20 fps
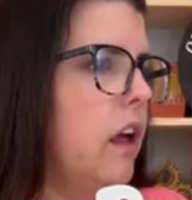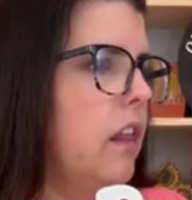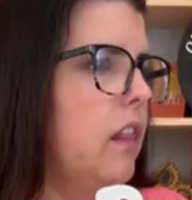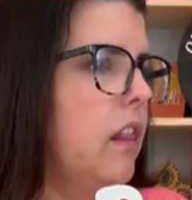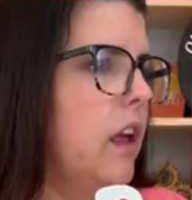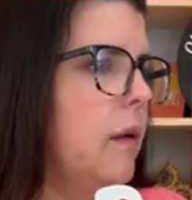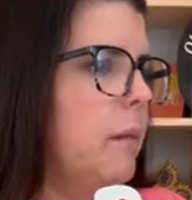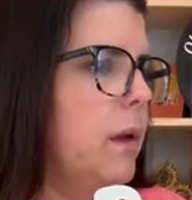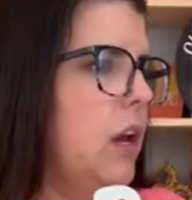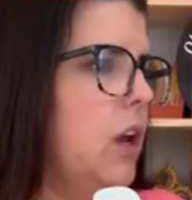All right,
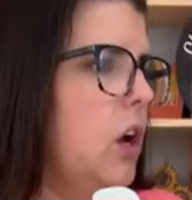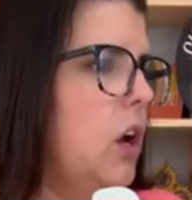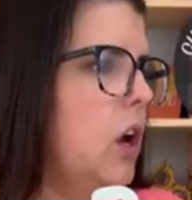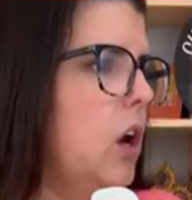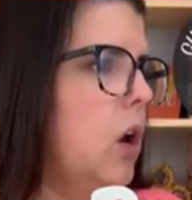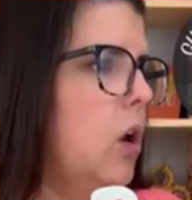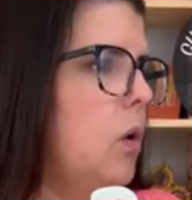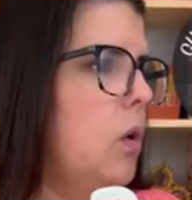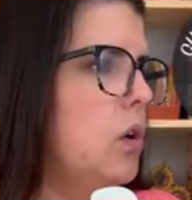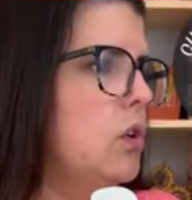let me
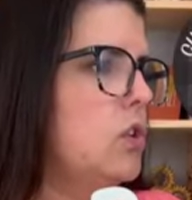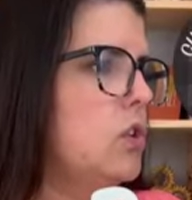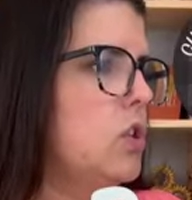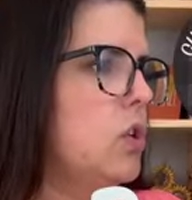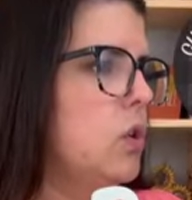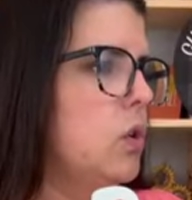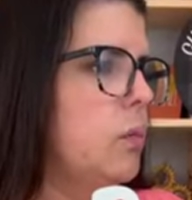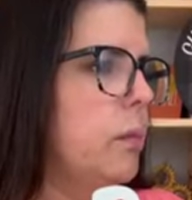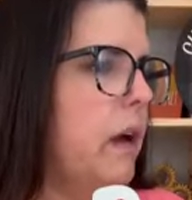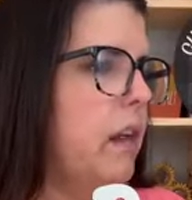go
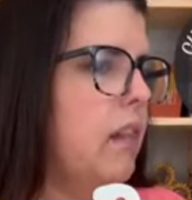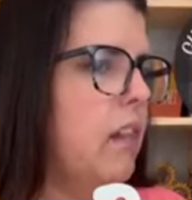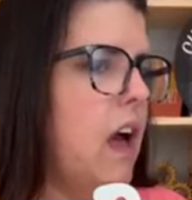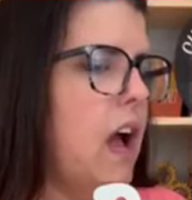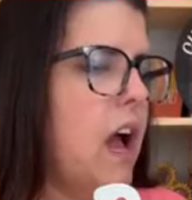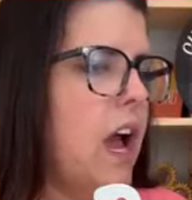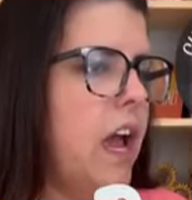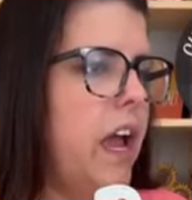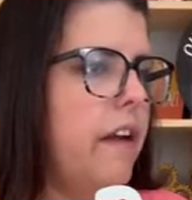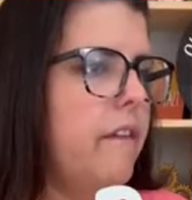to my
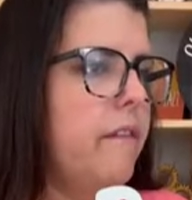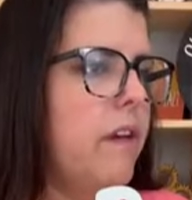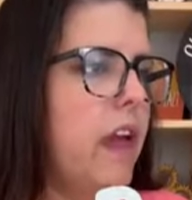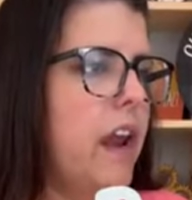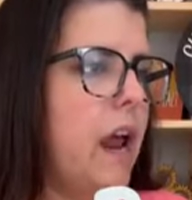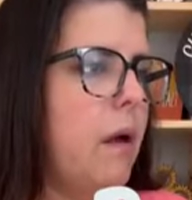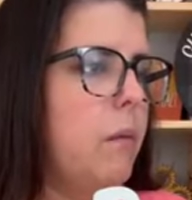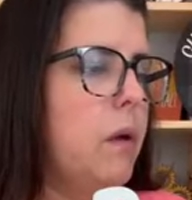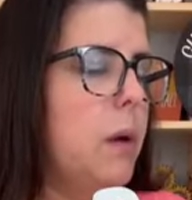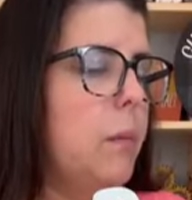live
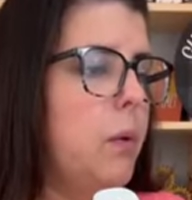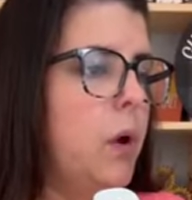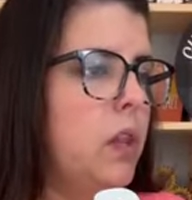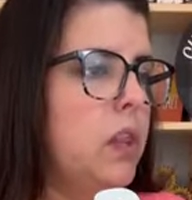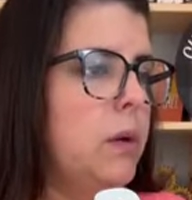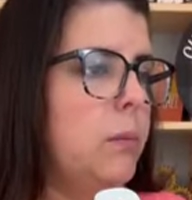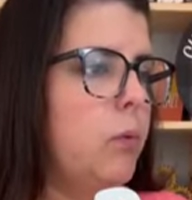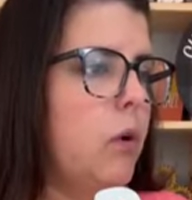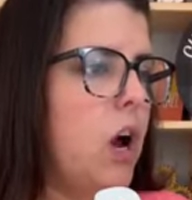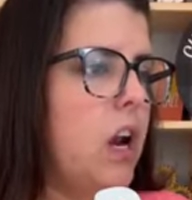and I'm going to
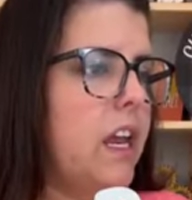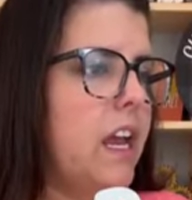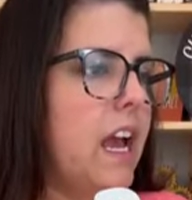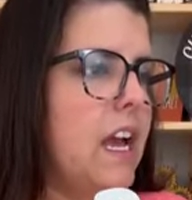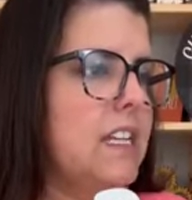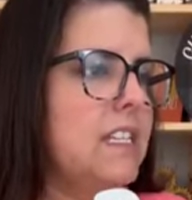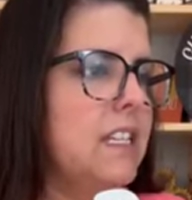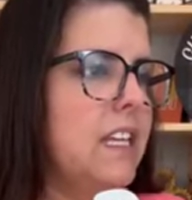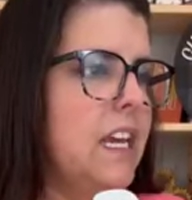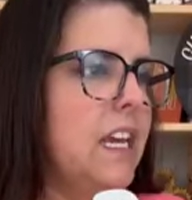put the
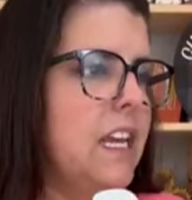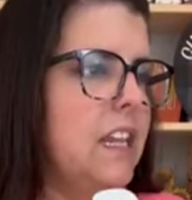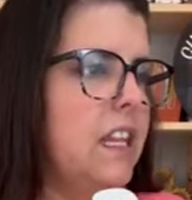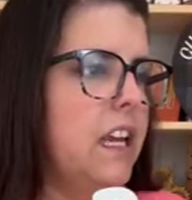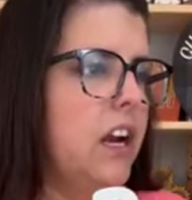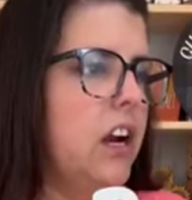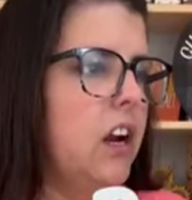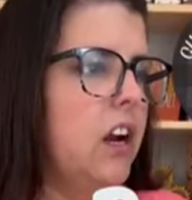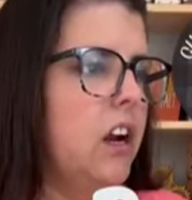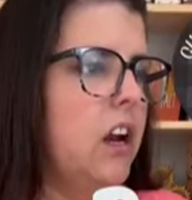broadcast link in
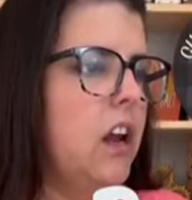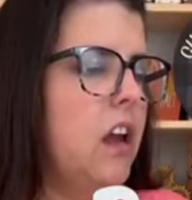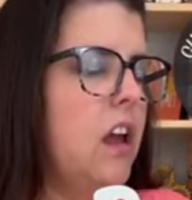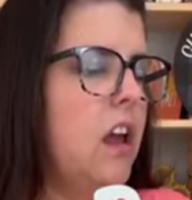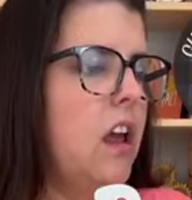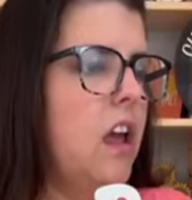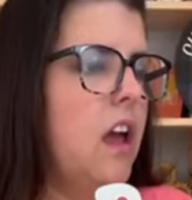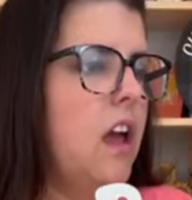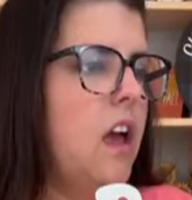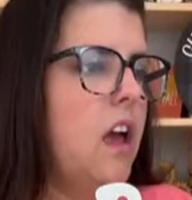there
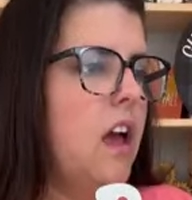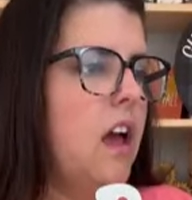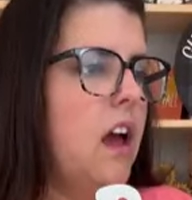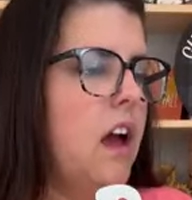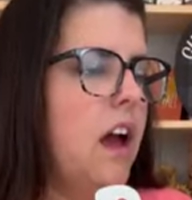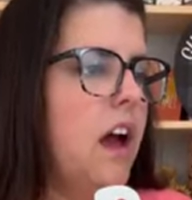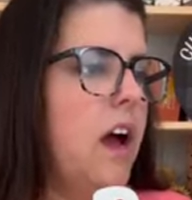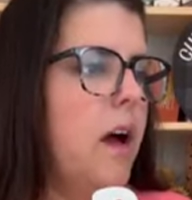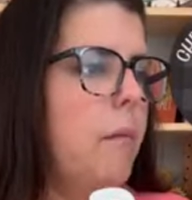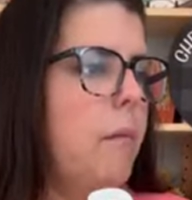
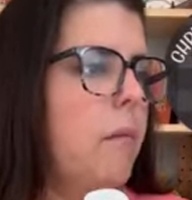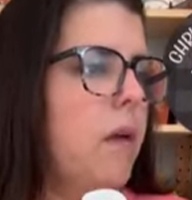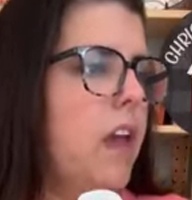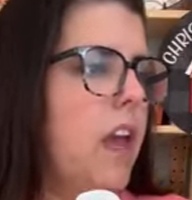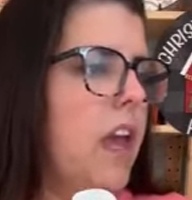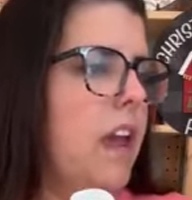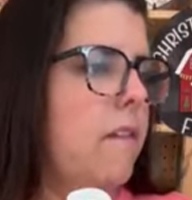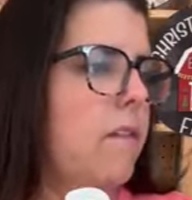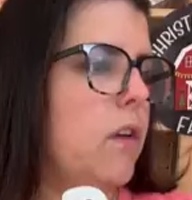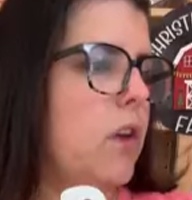
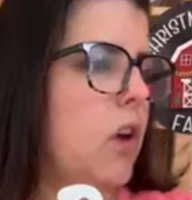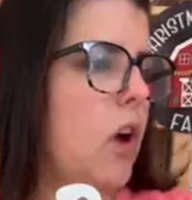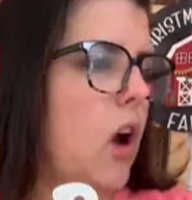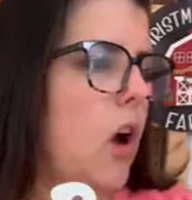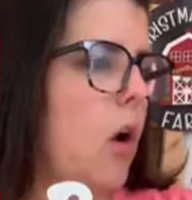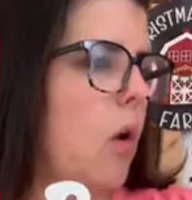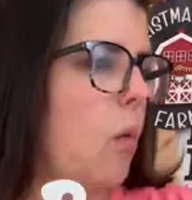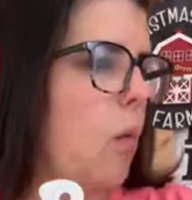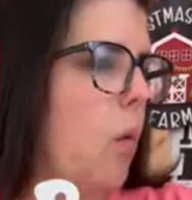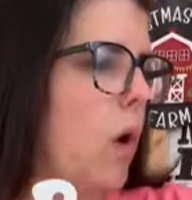if
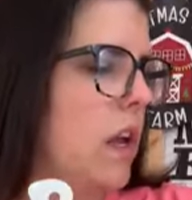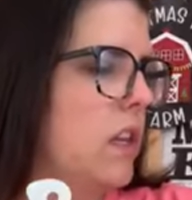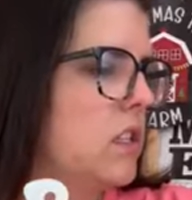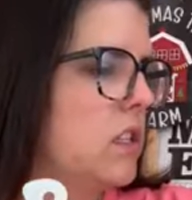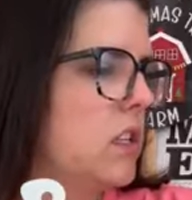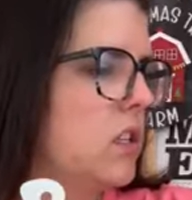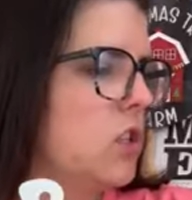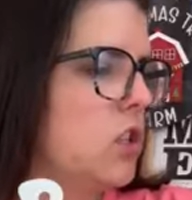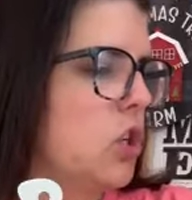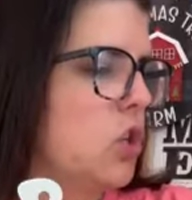y'all
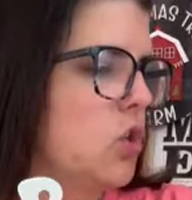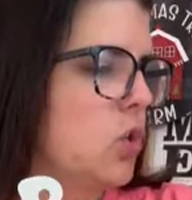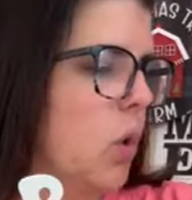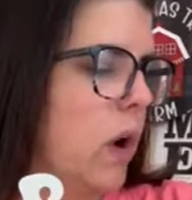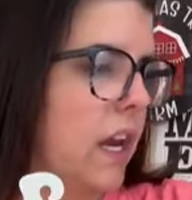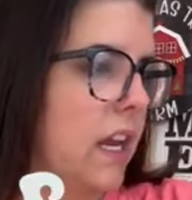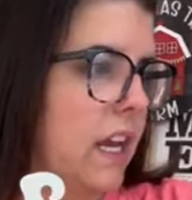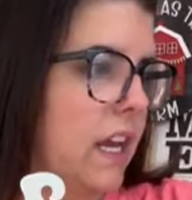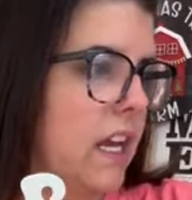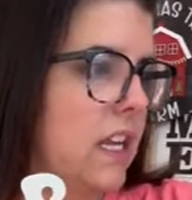want to
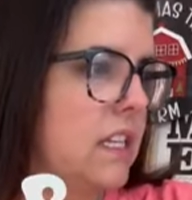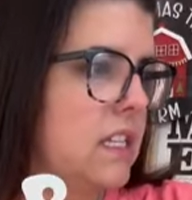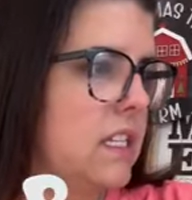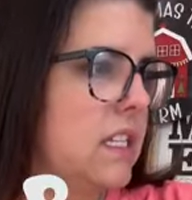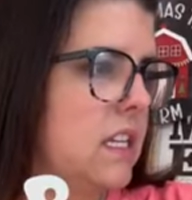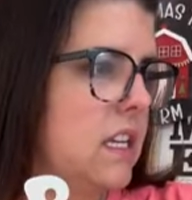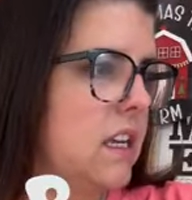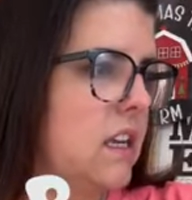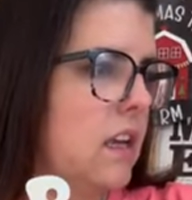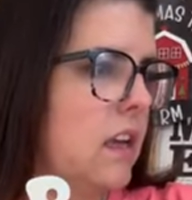join
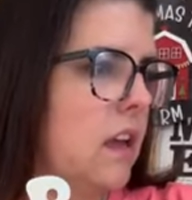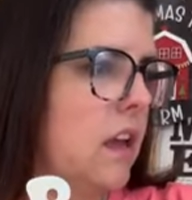it.